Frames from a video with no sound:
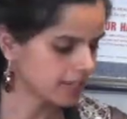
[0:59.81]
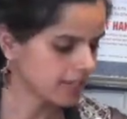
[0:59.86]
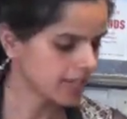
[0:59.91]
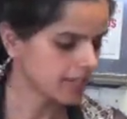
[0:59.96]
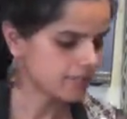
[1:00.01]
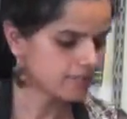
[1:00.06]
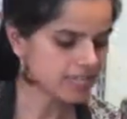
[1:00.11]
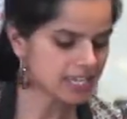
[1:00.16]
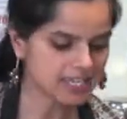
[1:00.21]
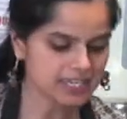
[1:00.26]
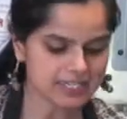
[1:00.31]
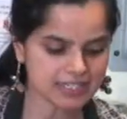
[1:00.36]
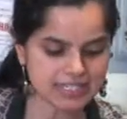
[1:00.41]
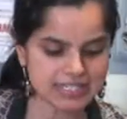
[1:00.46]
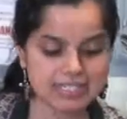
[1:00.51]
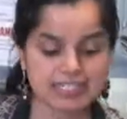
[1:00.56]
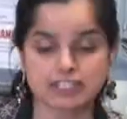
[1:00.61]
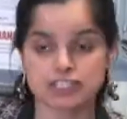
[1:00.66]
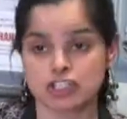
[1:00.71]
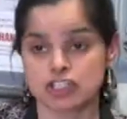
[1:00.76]
And then
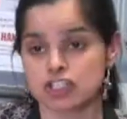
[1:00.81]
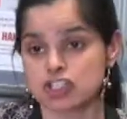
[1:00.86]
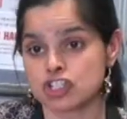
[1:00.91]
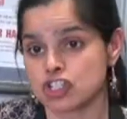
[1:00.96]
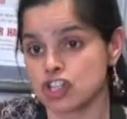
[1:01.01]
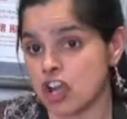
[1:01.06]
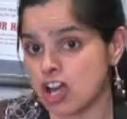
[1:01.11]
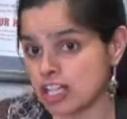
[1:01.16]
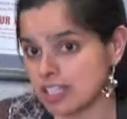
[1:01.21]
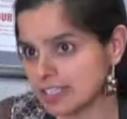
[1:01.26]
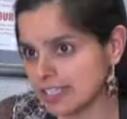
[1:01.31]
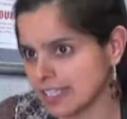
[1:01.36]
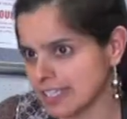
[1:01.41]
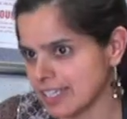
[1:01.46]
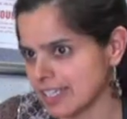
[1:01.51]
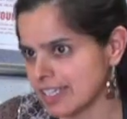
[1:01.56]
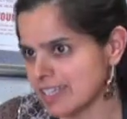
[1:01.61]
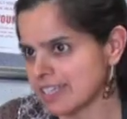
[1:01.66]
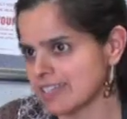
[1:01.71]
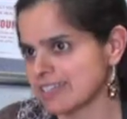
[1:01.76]
it is a chocolate
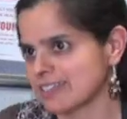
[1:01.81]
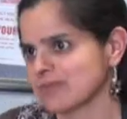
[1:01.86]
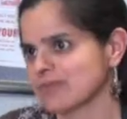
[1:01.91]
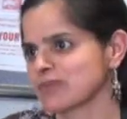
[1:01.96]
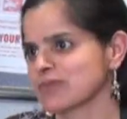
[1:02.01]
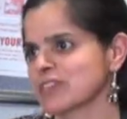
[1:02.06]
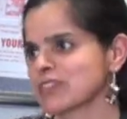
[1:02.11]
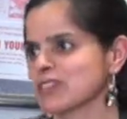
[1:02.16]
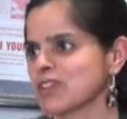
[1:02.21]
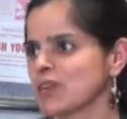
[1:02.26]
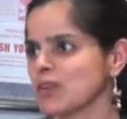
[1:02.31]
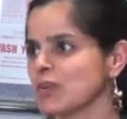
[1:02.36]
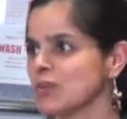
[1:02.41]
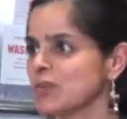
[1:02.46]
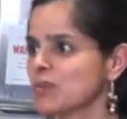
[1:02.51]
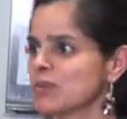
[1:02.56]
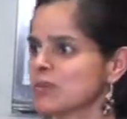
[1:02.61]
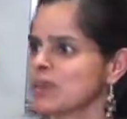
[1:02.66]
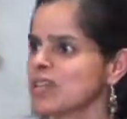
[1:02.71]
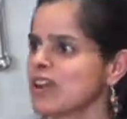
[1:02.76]
cake, so
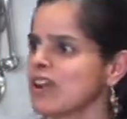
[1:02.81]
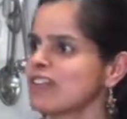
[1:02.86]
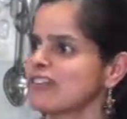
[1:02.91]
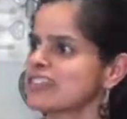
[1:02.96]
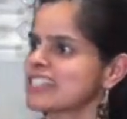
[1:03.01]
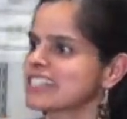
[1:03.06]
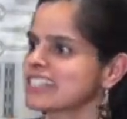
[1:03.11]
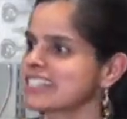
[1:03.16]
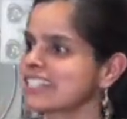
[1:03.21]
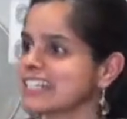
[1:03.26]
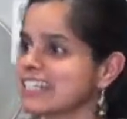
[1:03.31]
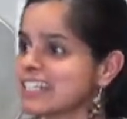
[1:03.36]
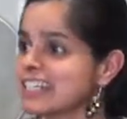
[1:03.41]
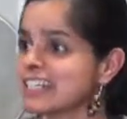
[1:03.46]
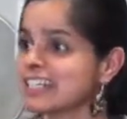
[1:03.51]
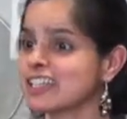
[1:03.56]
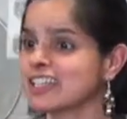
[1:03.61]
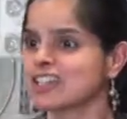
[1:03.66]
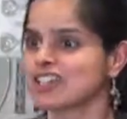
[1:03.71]
we obviously need